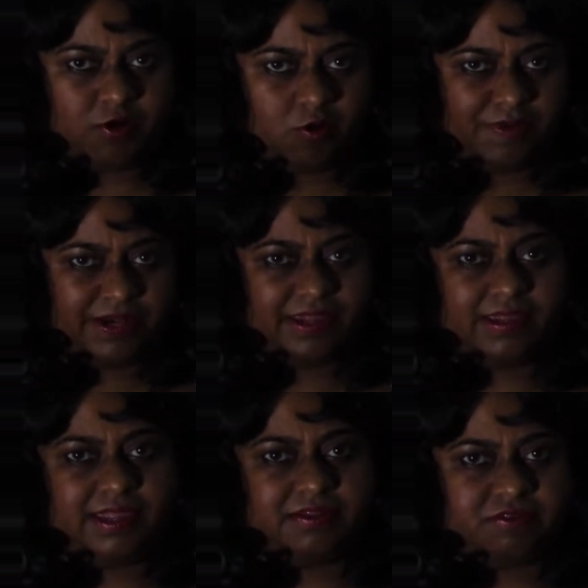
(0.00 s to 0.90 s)
home
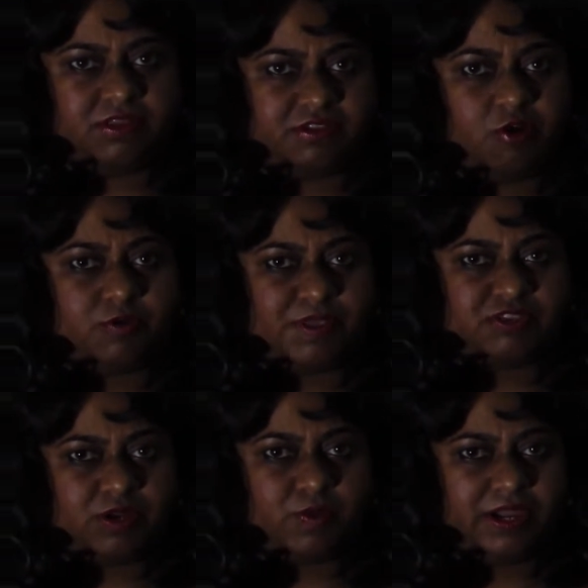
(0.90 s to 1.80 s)
and get the
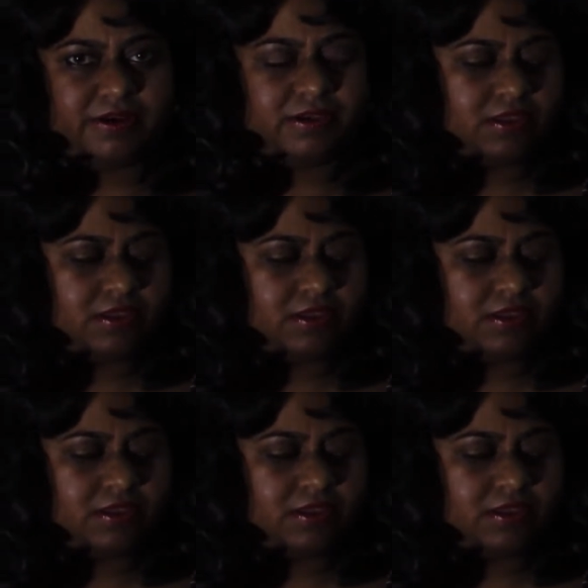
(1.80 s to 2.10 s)
documents required.